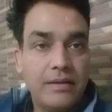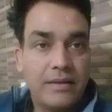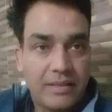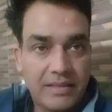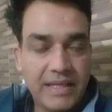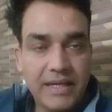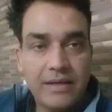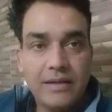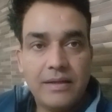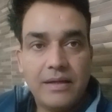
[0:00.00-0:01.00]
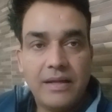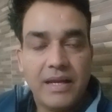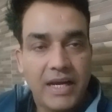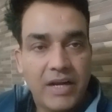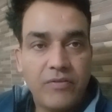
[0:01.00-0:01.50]
then
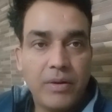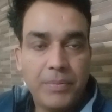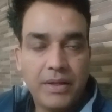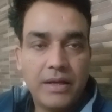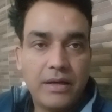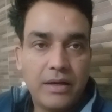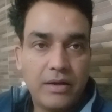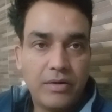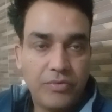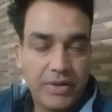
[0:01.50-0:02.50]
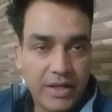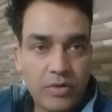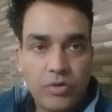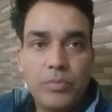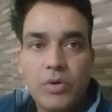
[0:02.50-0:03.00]
it will be a very
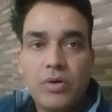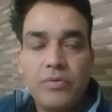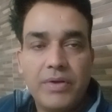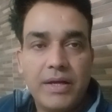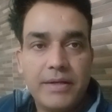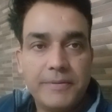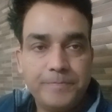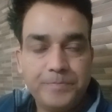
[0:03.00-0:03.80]
good model where